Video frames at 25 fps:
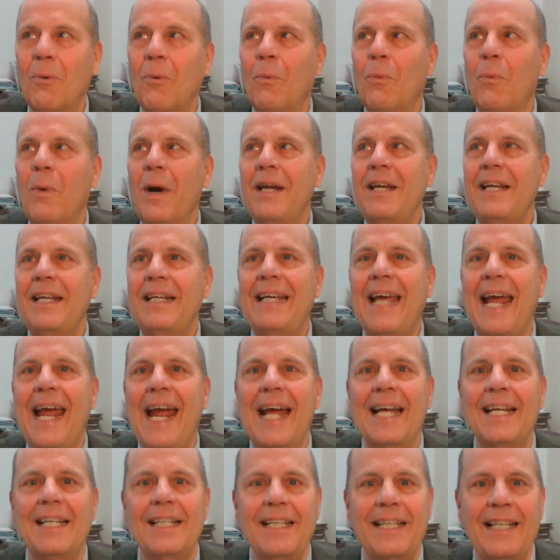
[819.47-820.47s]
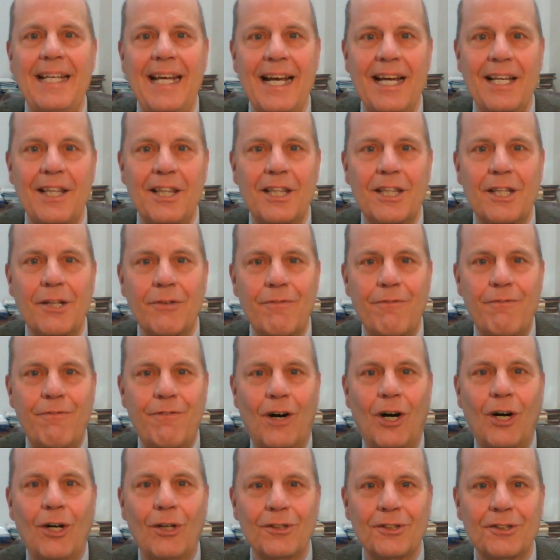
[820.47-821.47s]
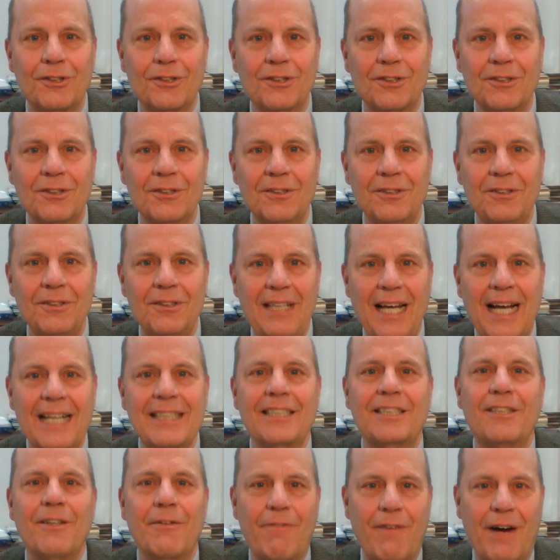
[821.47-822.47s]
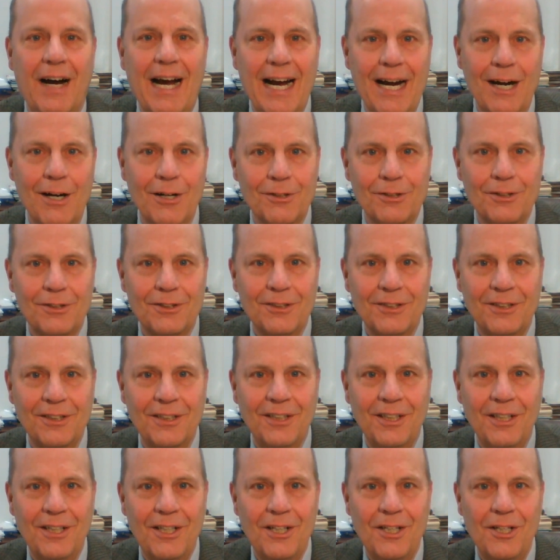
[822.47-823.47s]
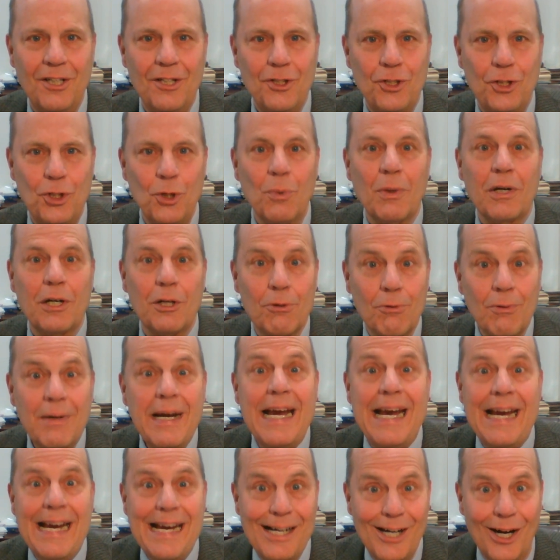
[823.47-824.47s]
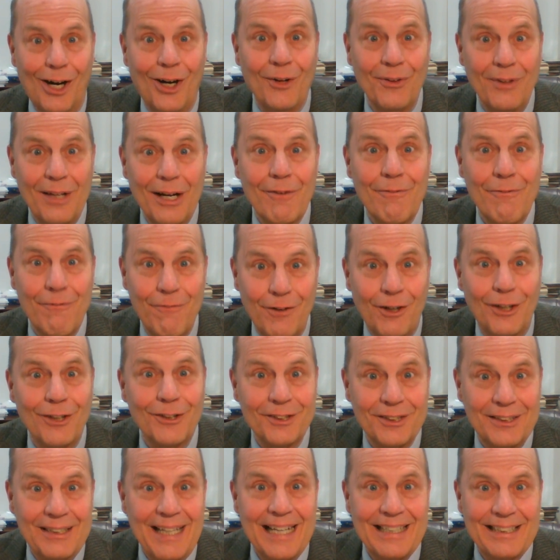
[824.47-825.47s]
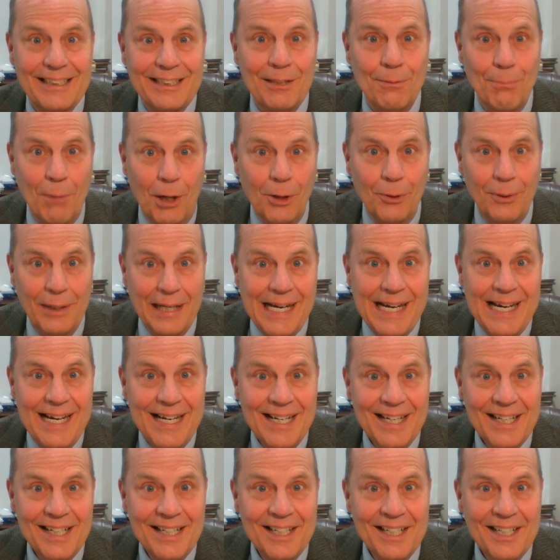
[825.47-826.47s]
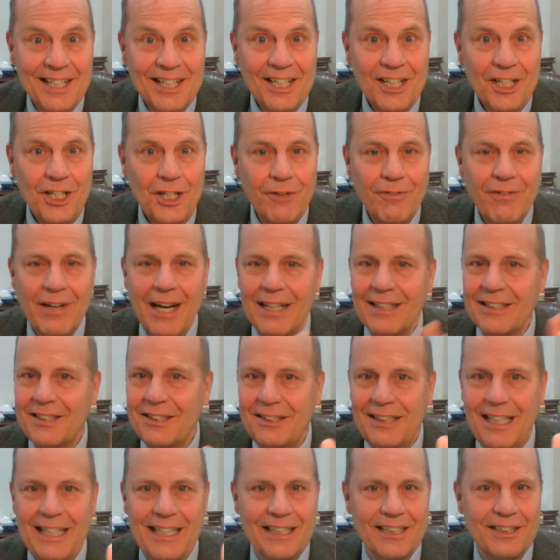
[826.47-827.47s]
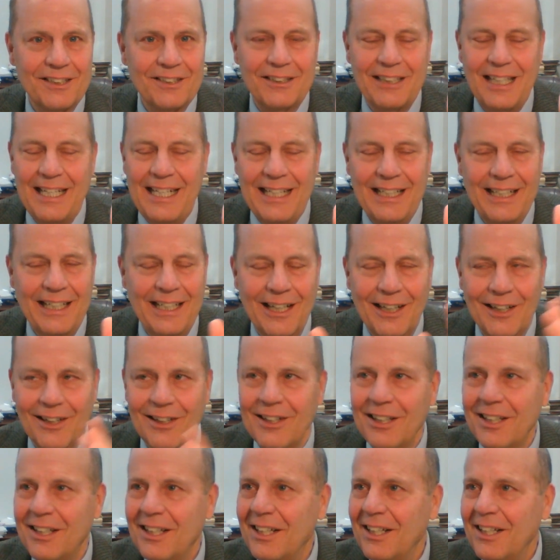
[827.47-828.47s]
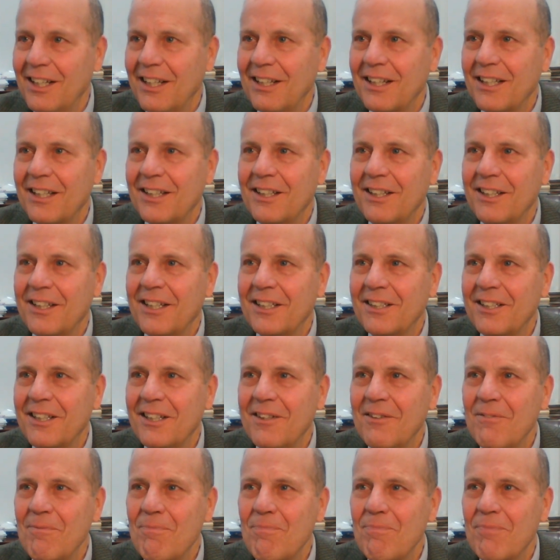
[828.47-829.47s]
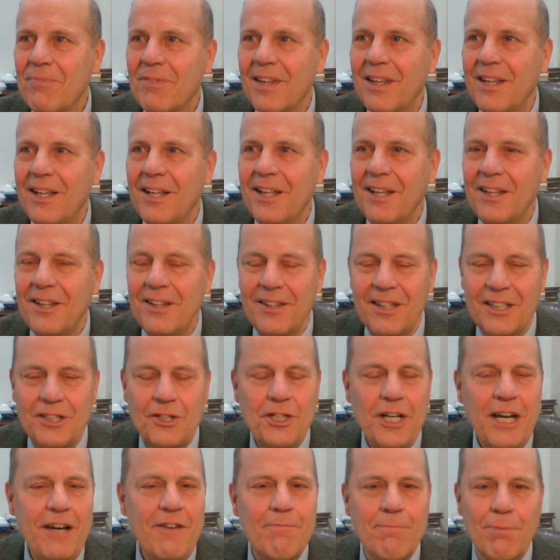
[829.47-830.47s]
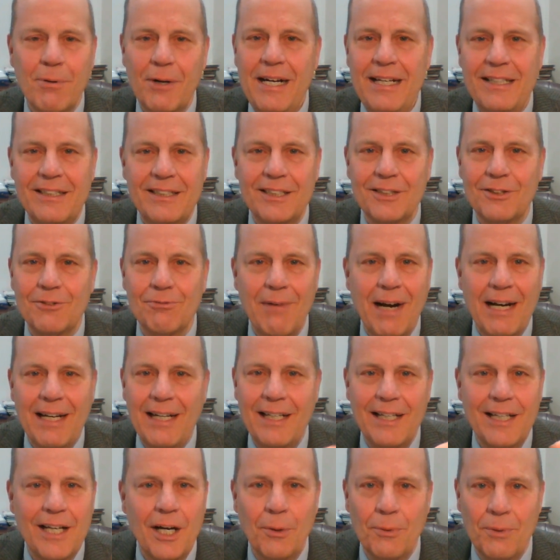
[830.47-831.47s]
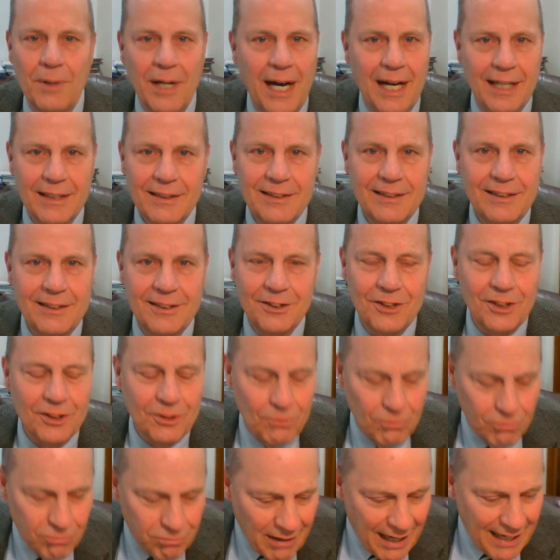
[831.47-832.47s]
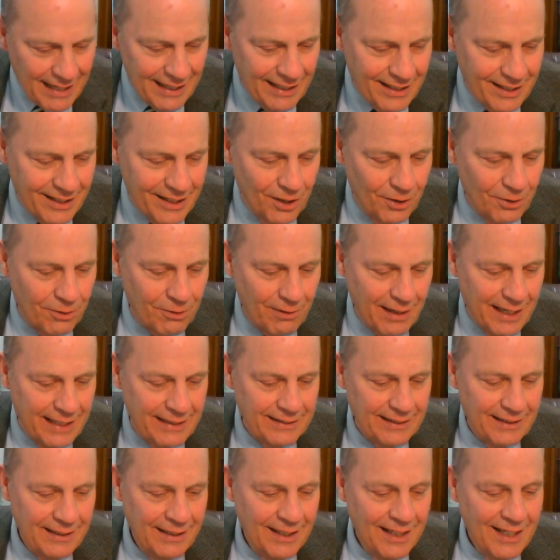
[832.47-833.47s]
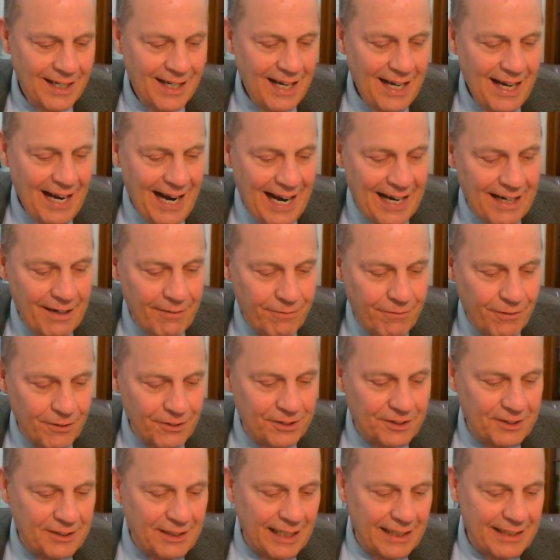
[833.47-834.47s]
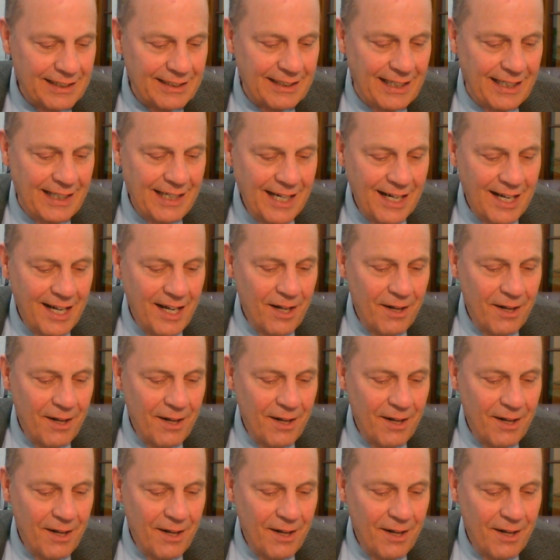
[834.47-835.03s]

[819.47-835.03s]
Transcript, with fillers: when he can't get the false testifiers to agree on their false testimony, you've got to see the scene here. The, the, the chief priest is ready to go nuts. He's just ready to go crazy. And verse 60